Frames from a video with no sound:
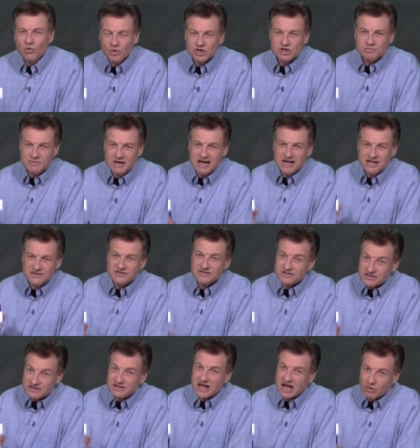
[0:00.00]
which
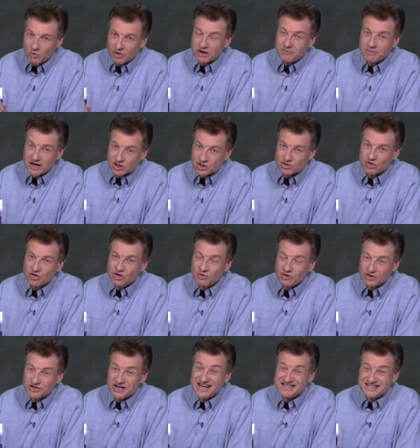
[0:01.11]
means they want to make sure you
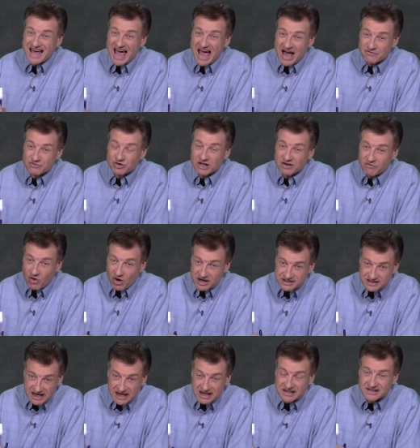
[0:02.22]
understand it's after they've already
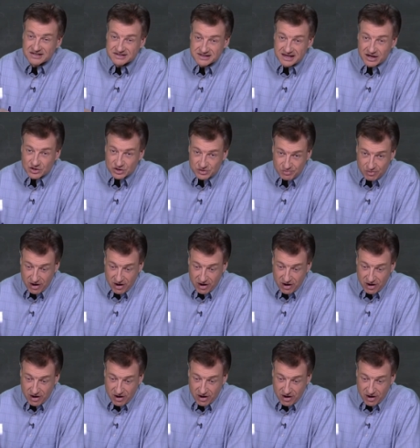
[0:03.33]
taken the sales